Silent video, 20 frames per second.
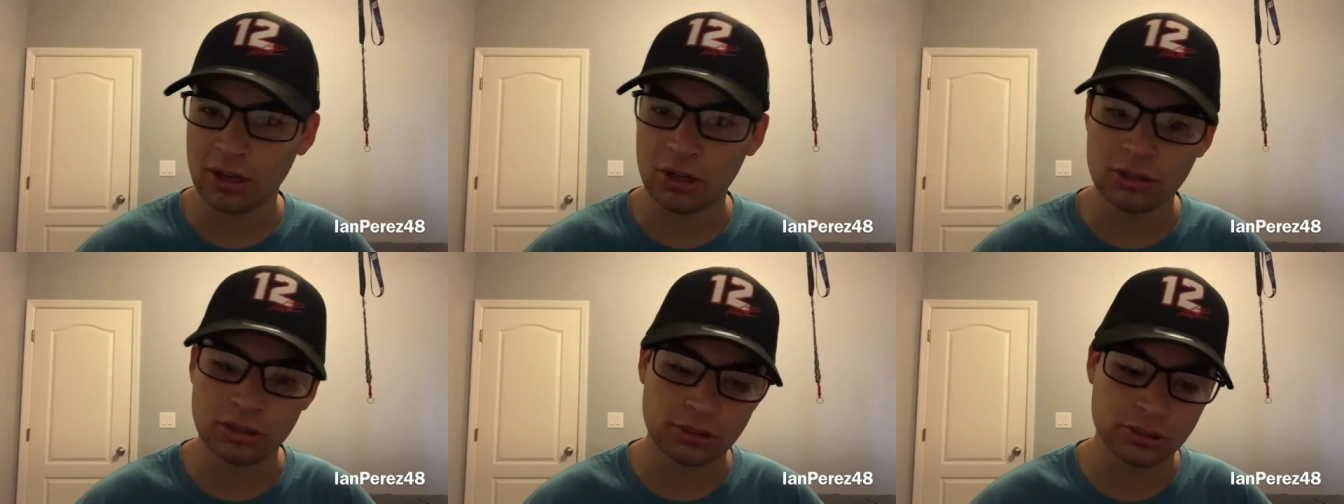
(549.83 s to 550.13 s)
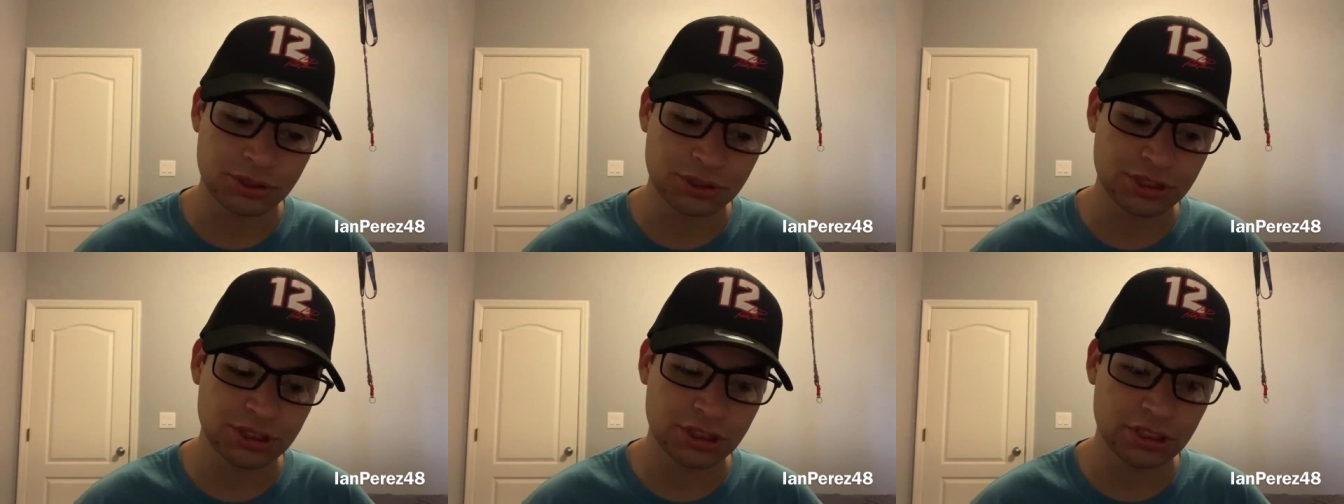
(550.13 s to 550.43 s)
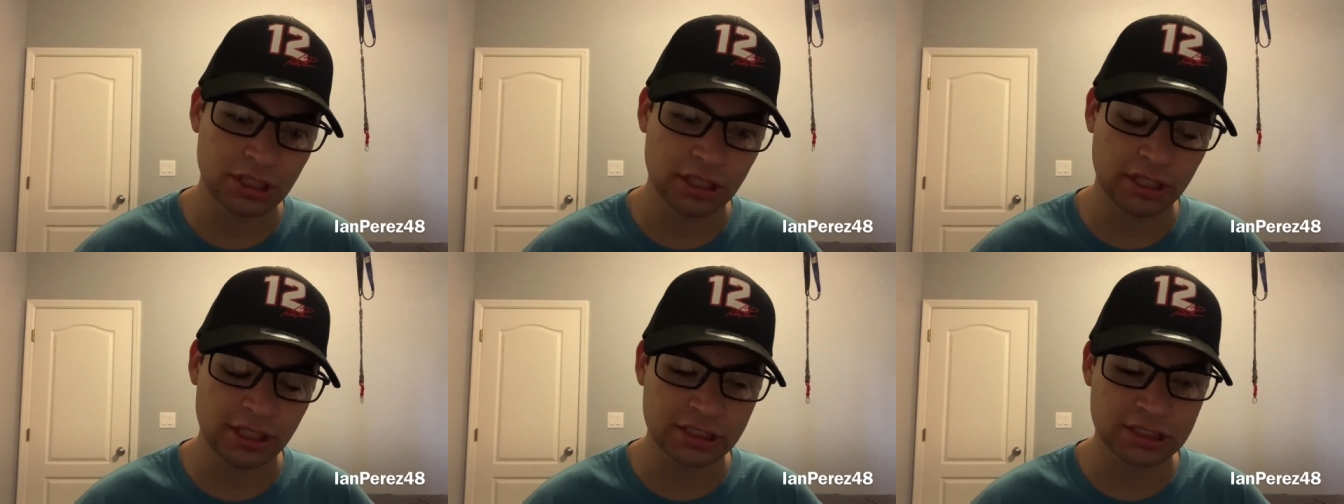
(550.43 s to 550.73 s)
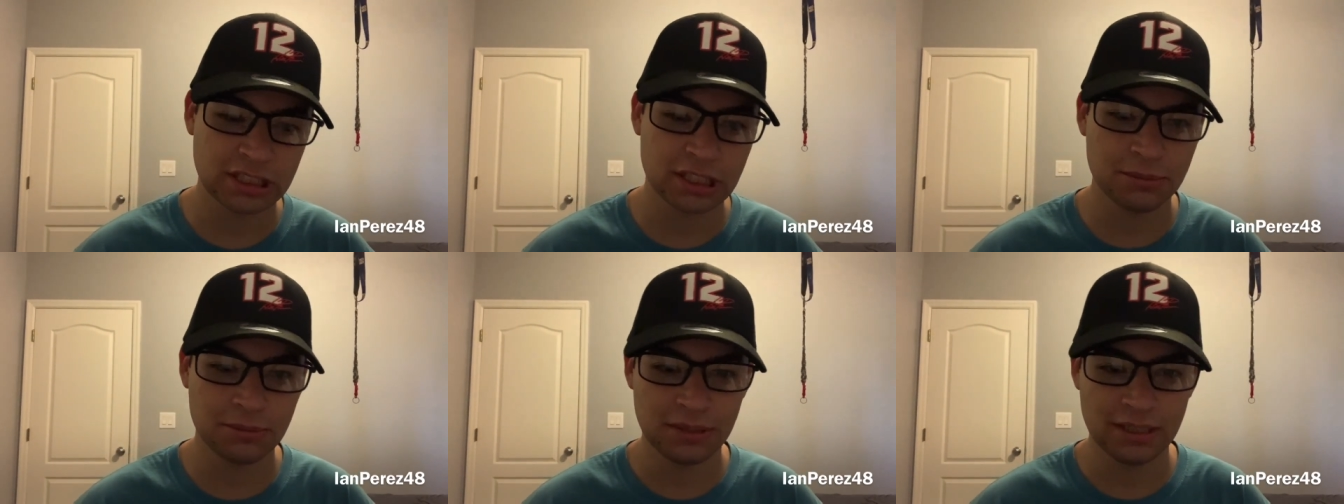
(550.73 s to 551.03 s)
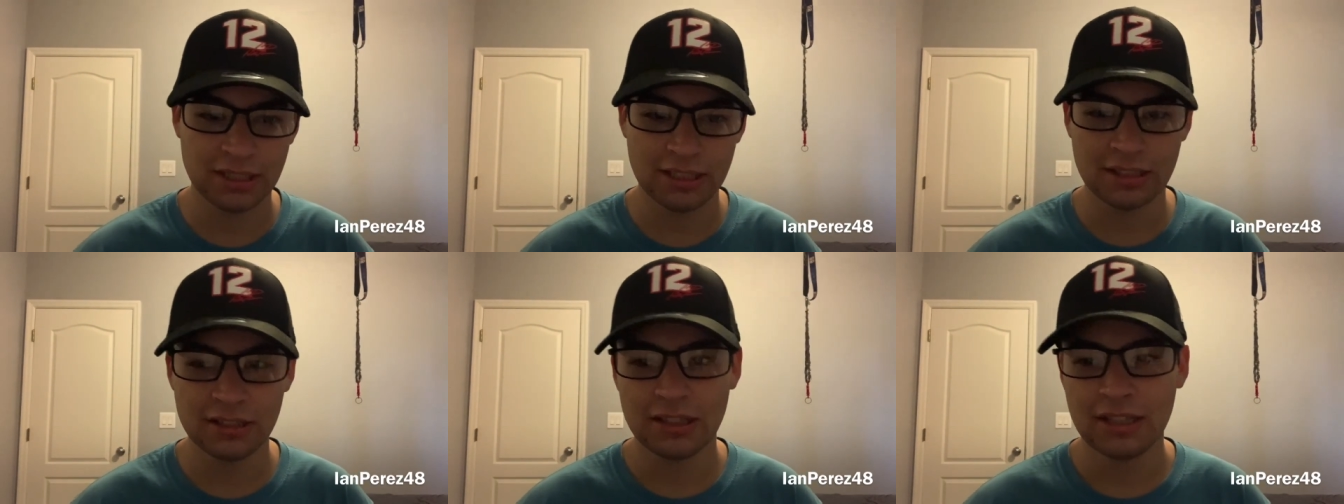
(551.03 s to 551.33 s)
oh shit, it's gonna
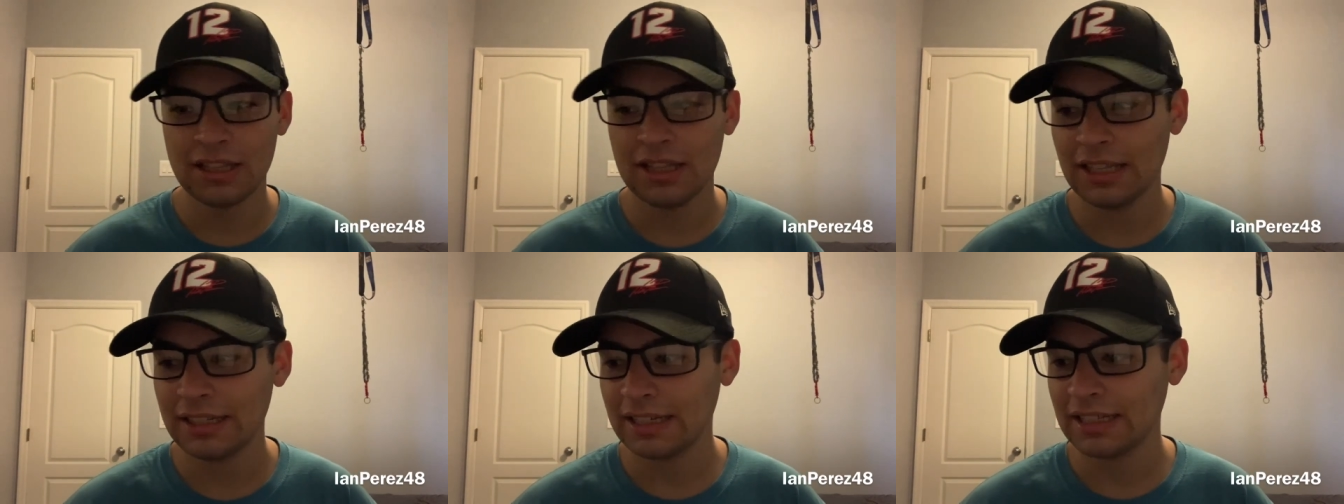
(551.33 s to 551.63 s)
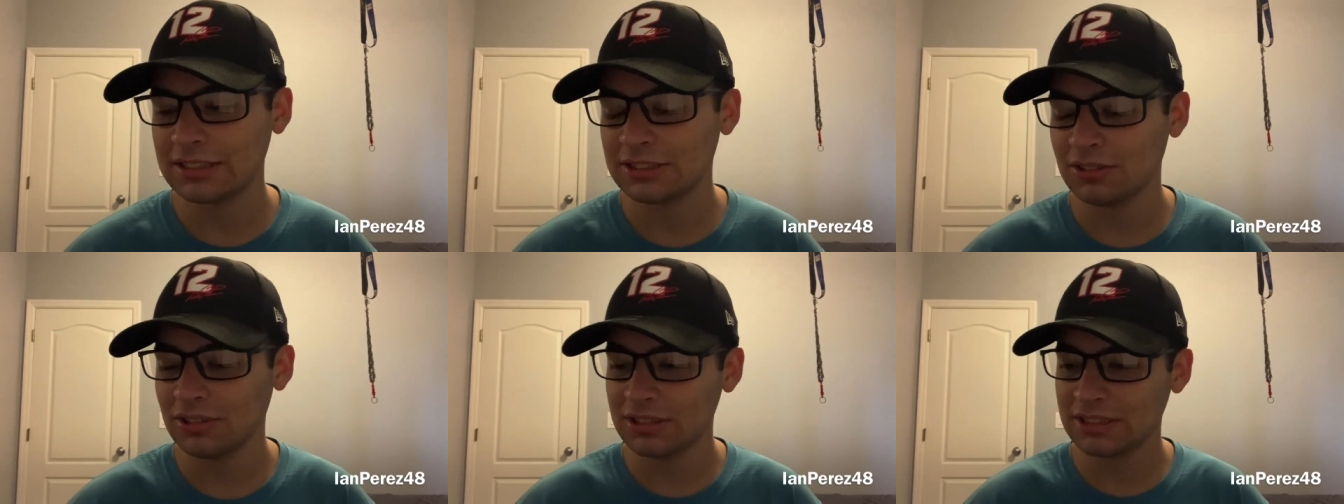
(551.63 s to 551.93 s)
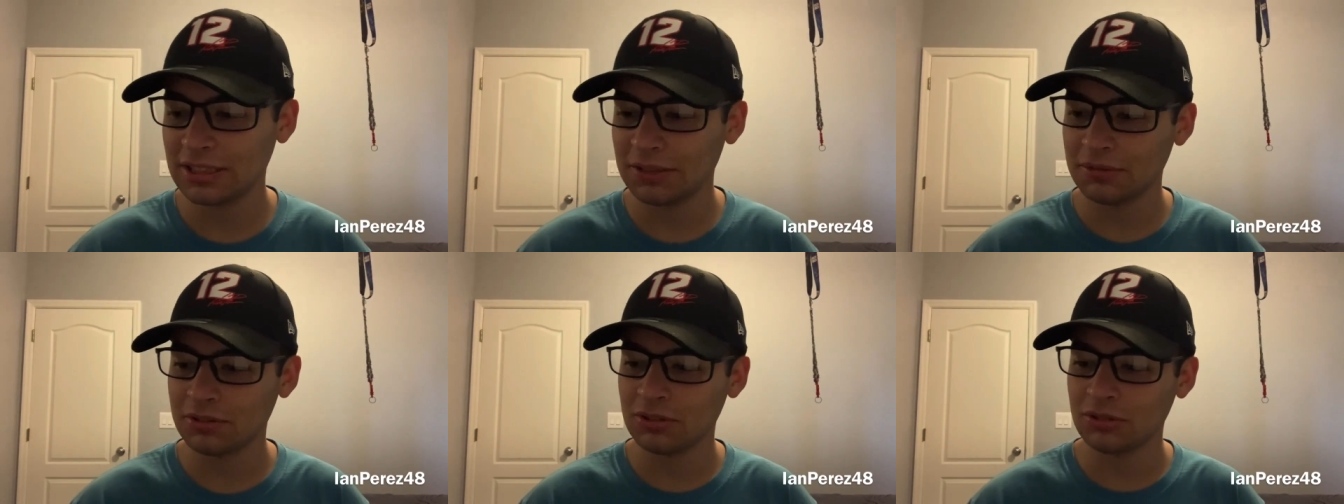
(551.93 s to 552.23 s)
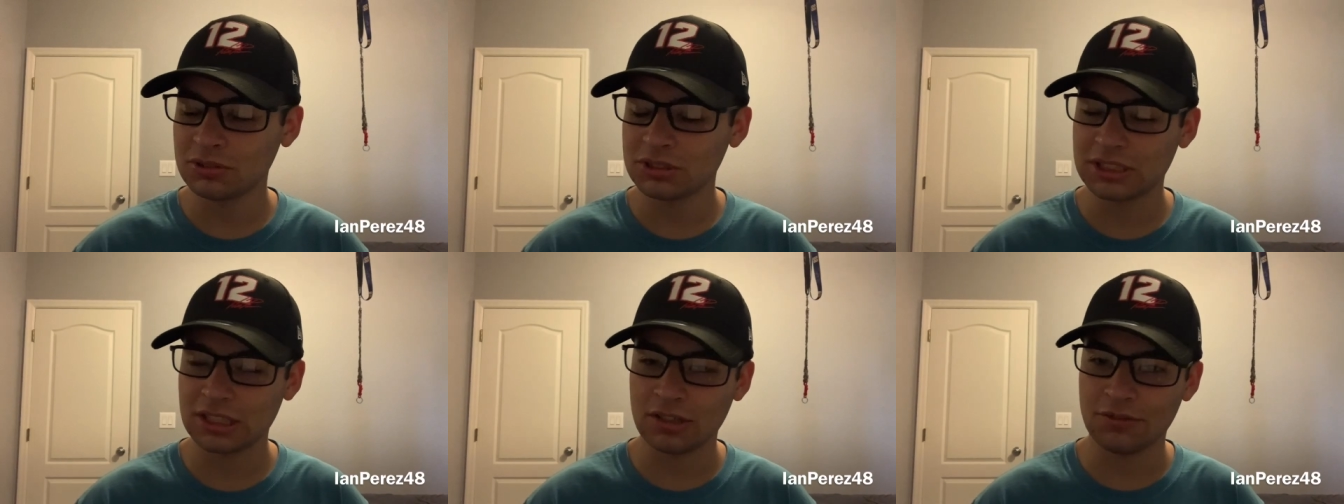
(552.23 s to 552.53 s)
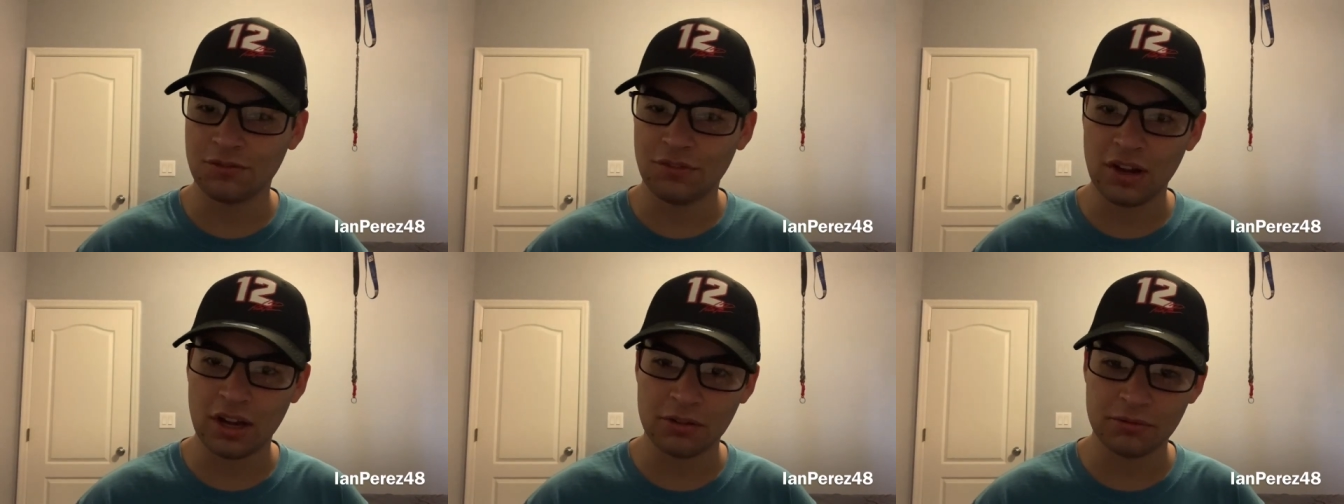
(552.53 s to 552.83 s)
be like as soon as they were going single
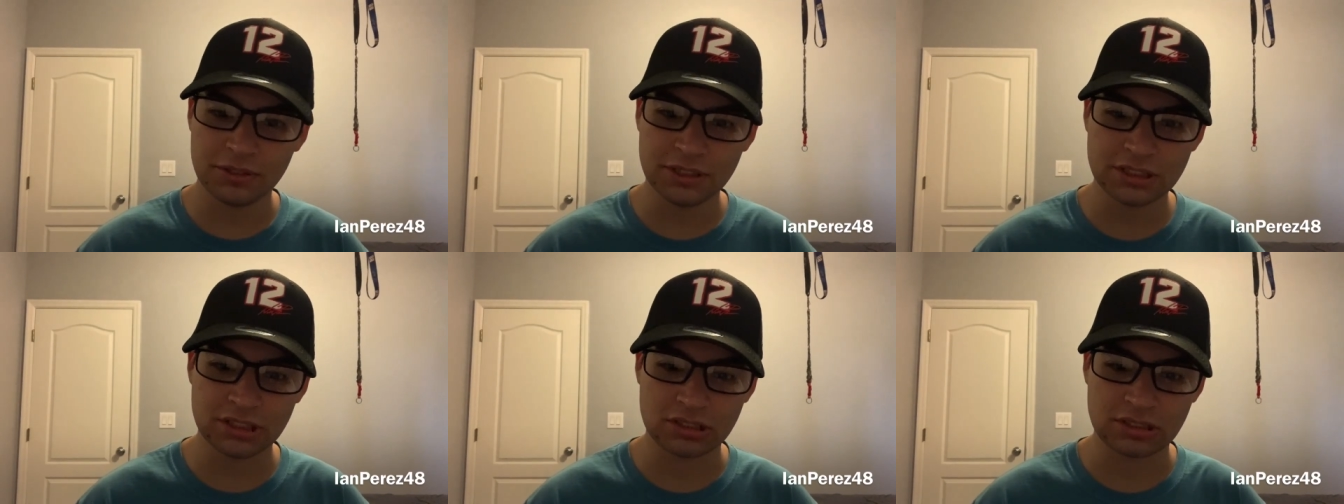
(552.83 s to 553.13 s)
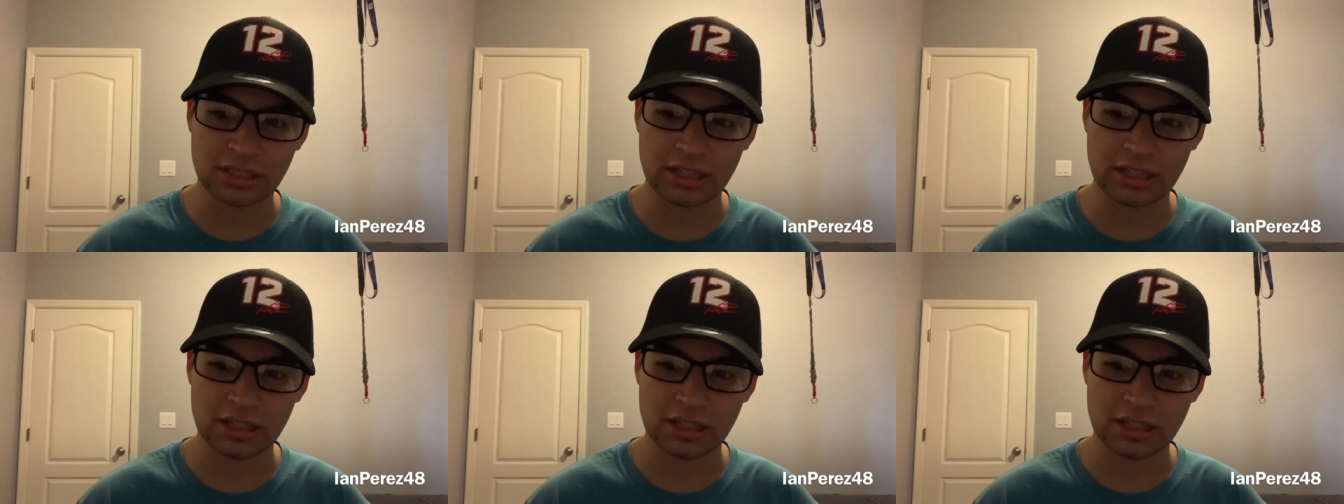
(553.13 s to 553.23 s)
file resets,